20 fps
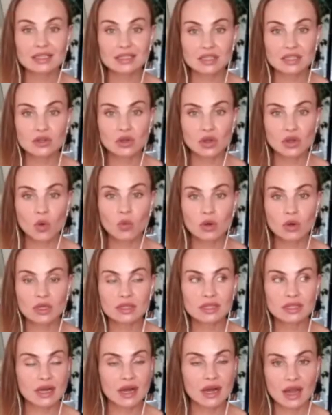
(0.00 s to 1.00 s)
You know what,
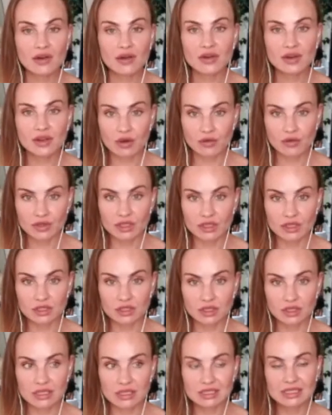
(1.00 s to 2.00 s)
the irony of it
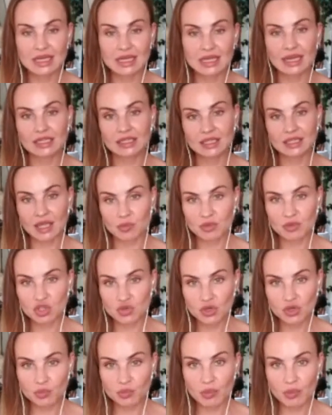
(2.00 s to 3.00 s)
is that it can be
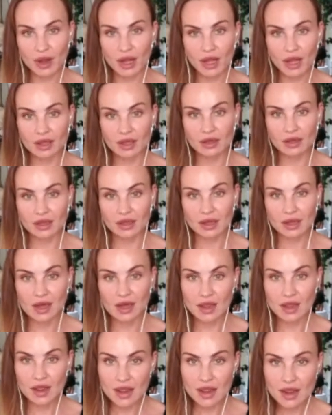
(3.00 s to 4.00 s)
triggered by
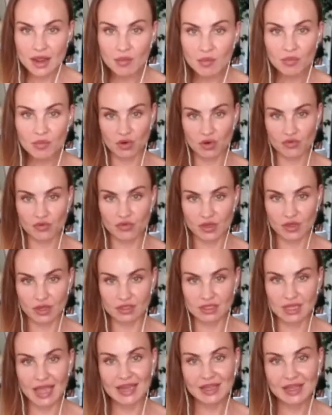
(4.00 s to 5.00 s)
a number of things.
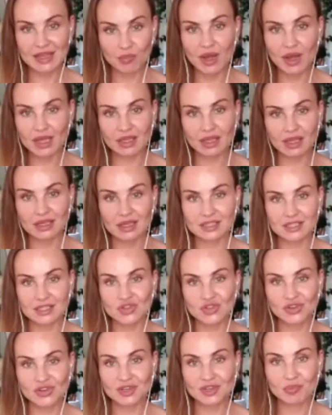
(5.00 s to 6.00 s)
And in my case, it's
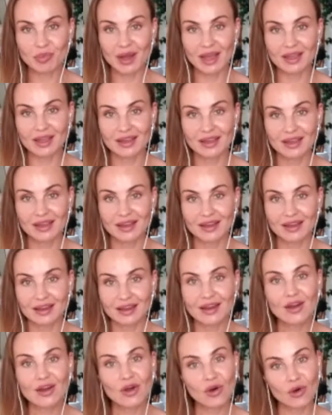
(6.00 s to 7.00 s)
triggered by
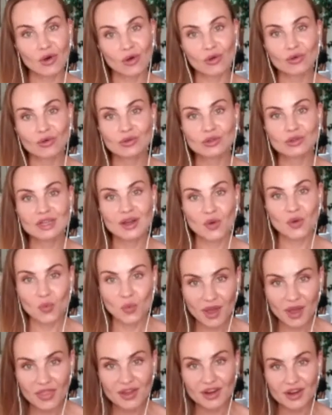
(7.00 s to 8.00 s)
cold
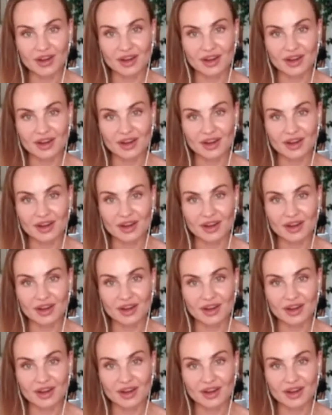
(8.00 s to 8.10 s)
weather.